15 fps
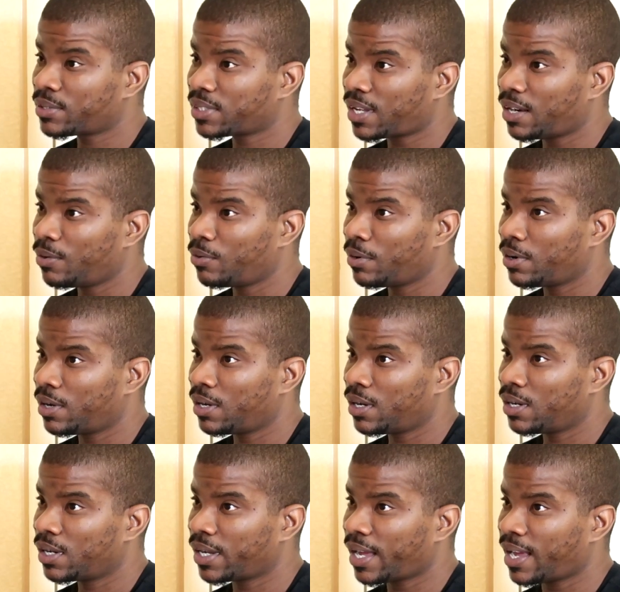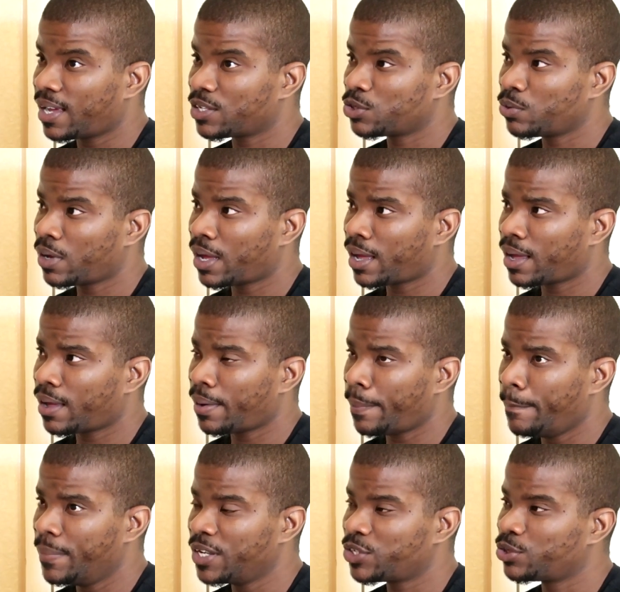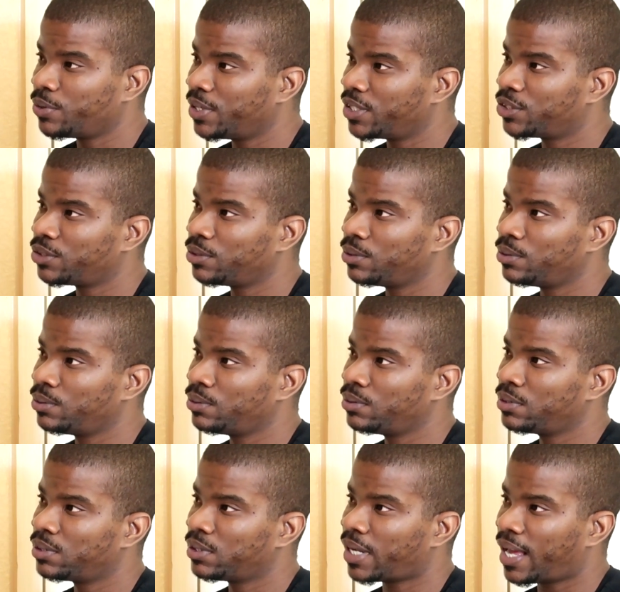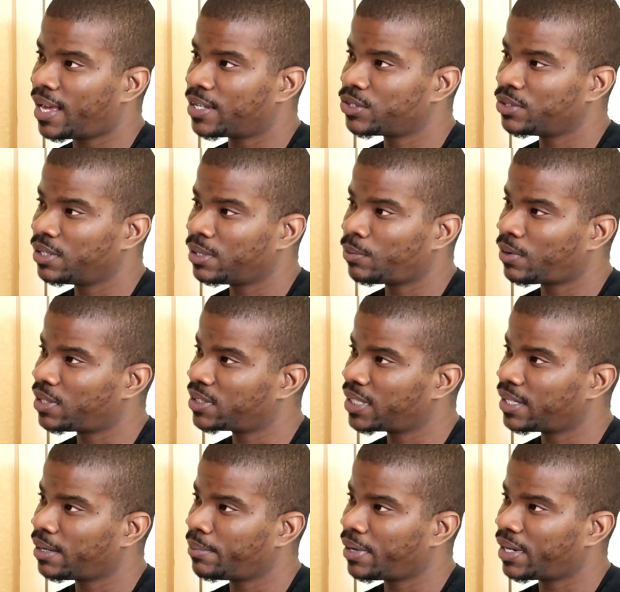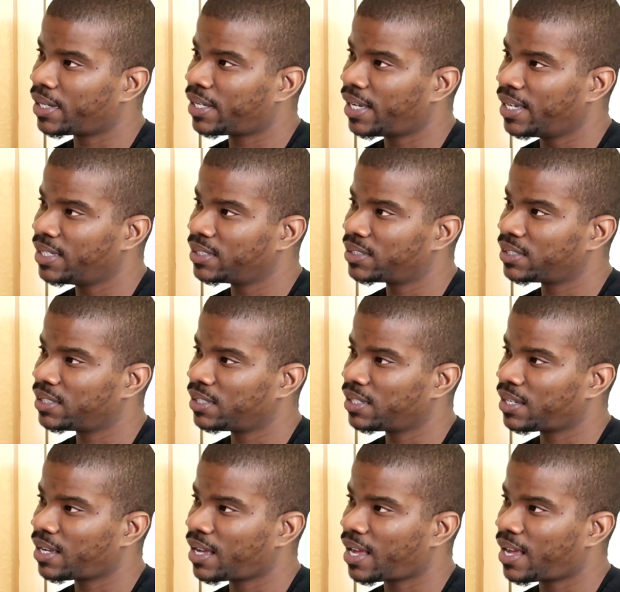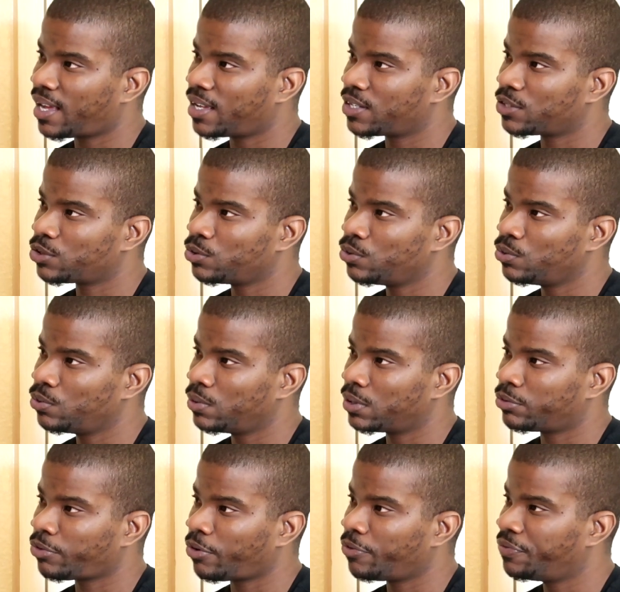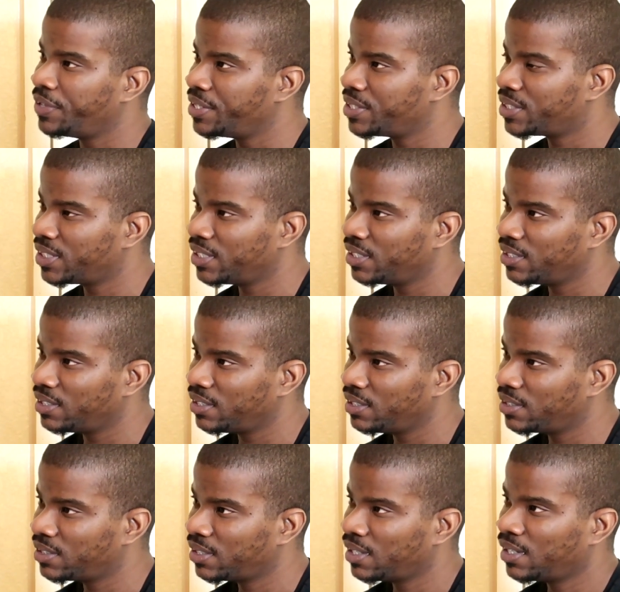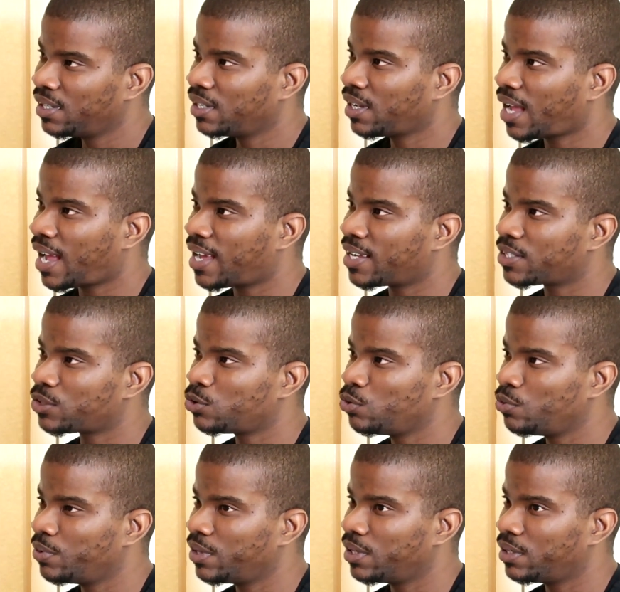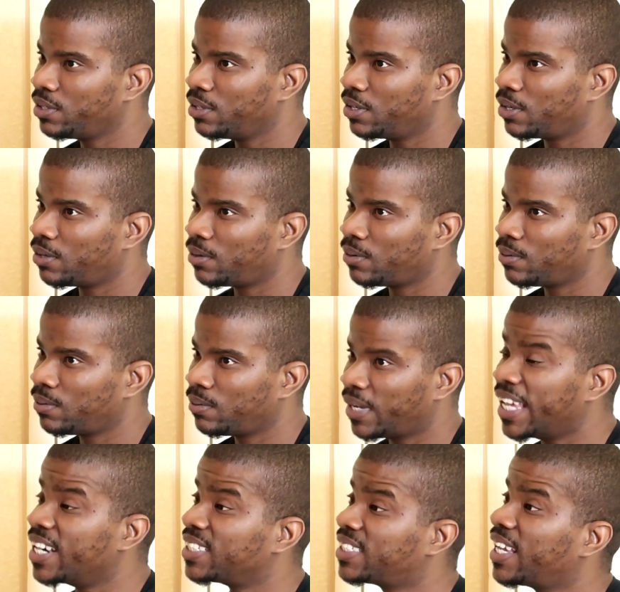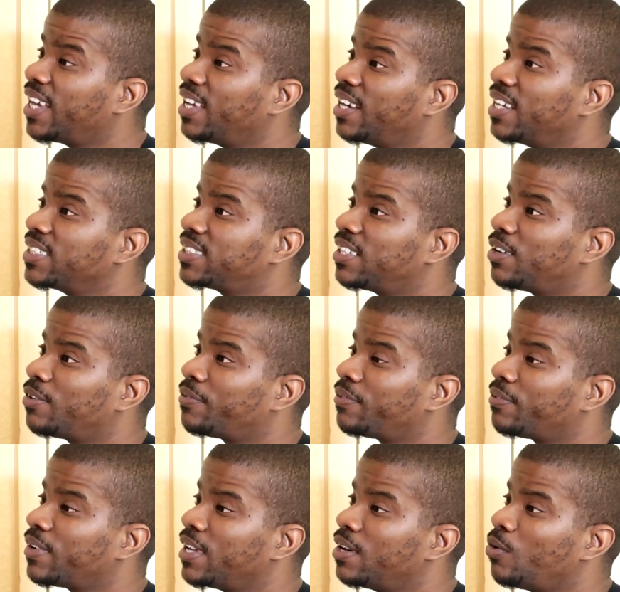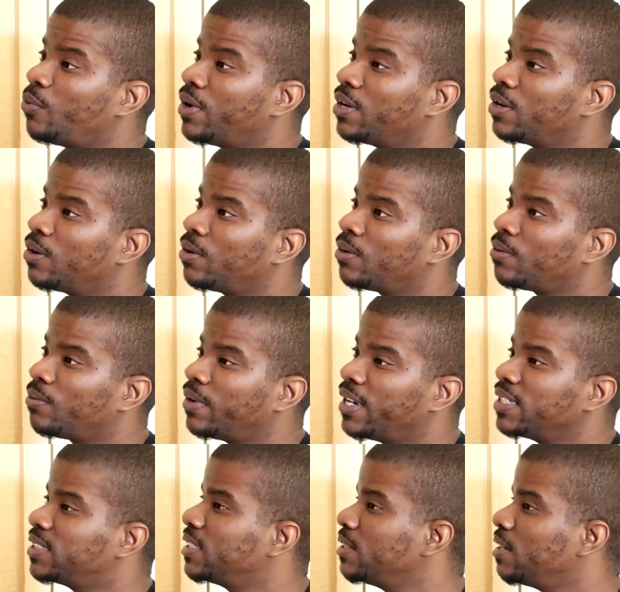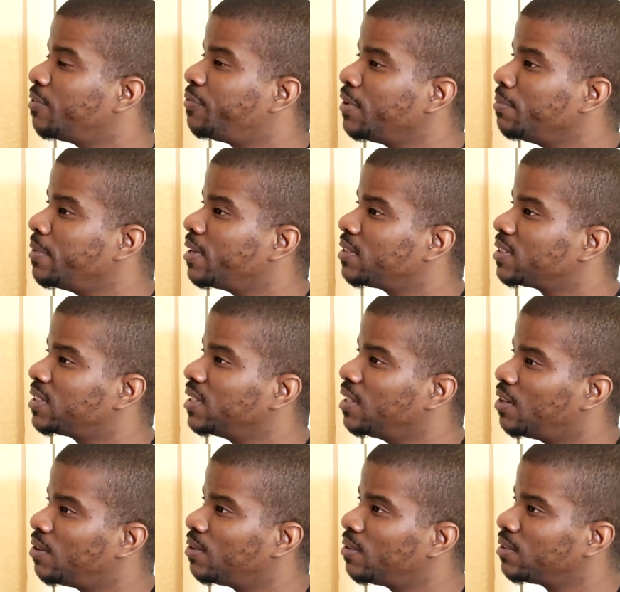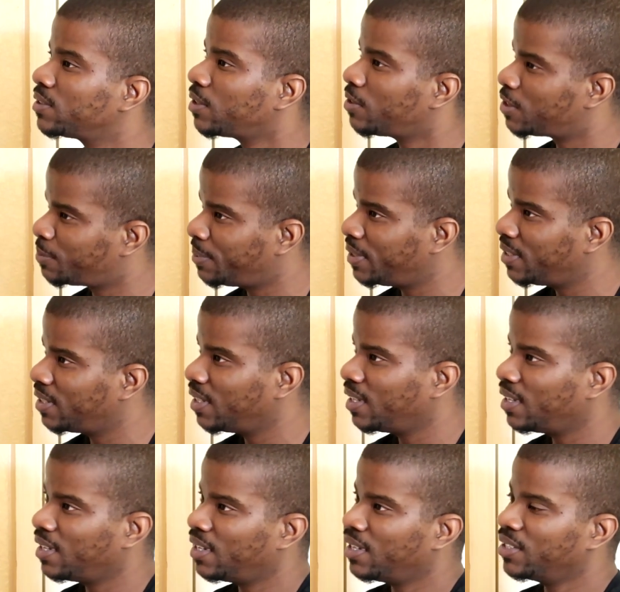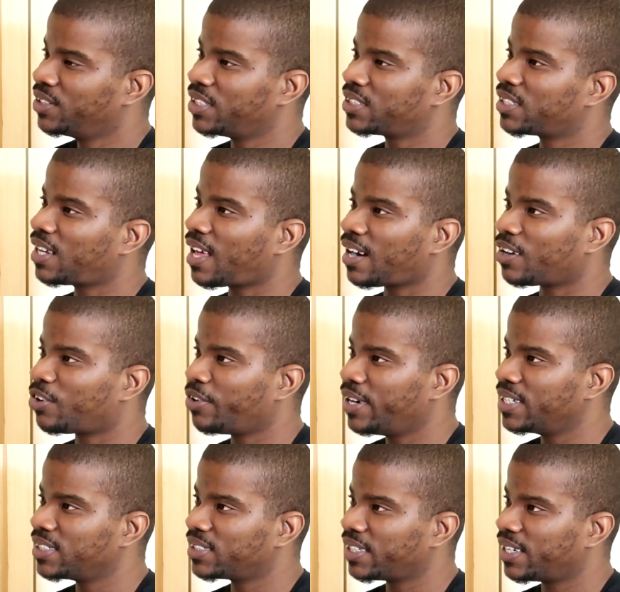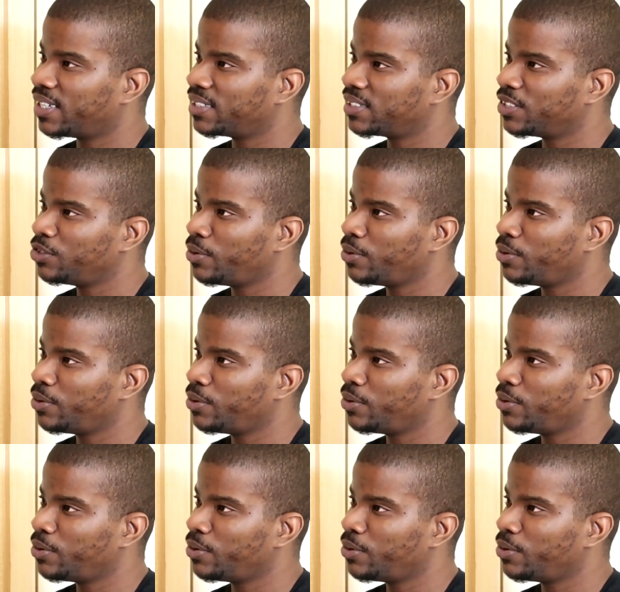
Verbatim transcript: I was locked up with uh, guys who had mental issues, guys who didn't want to take their medication, guys who would throw feces, guys who would, you know, entertain themselves in the window when they see a female CO, so to speak. Yeah. Just a lot of crazy things.